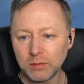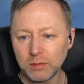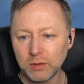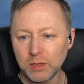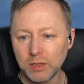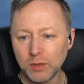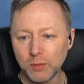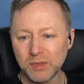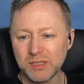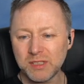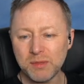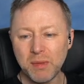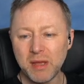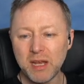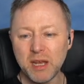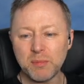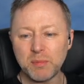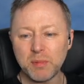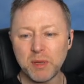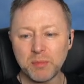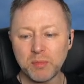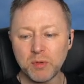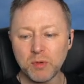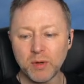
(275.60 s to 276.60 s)
there wasn't many
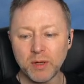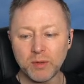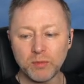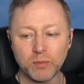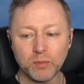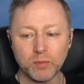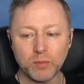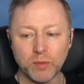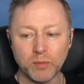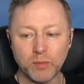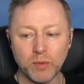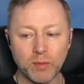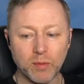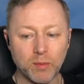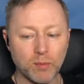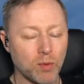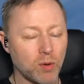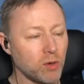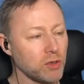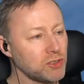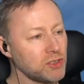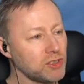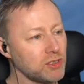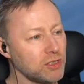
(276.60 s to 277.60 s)
people in when we were
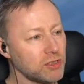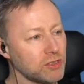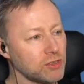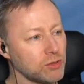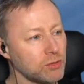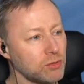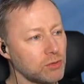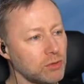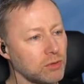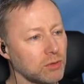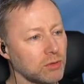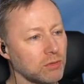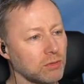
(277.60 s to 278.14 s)
watching it, so